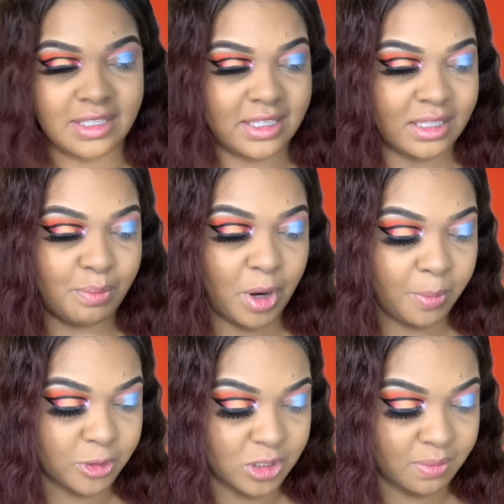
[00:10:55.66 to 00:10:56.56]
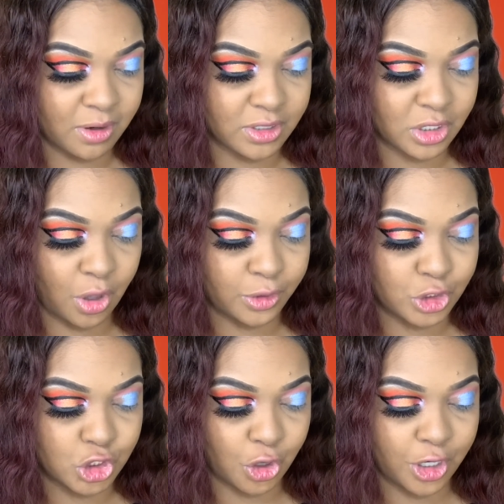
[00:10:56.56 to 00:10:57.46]
is the purple shimmer. It's called
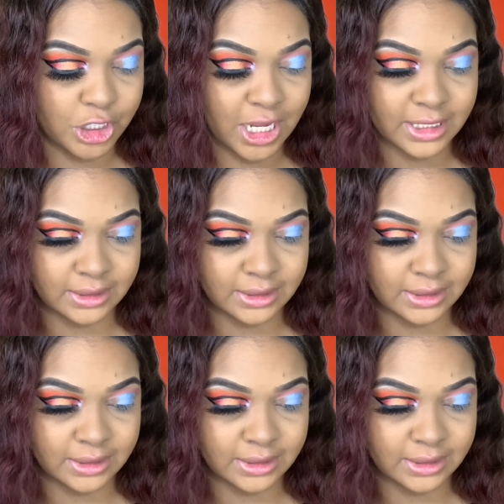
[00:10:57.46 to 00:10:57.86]
Charge It.